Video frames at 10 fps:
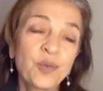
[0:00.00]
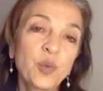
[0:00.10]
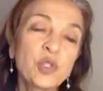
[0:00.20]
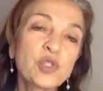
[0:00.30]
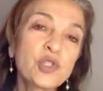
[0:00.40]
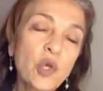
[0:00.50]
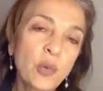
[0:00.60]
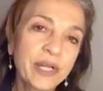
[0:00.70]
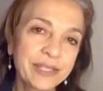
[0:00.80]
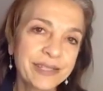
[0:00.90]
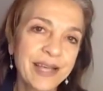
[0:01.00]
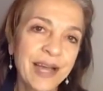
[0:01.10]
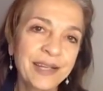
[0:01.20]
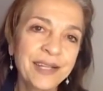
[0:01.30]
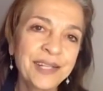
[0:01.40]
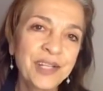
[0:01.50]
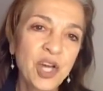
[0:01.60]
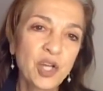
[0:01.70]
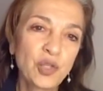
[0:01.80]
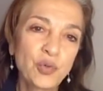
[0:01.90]
was so excited
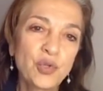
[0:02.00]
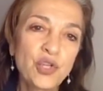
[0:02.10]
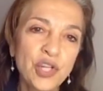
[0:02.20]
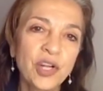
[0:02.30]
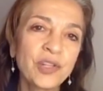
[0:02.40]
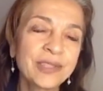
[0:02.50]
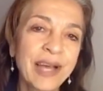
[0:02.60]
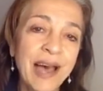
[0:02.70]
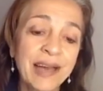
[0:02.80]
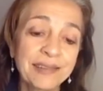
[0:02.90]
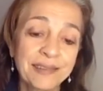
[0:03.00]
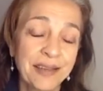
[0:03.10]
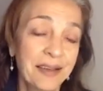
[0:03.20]
to share that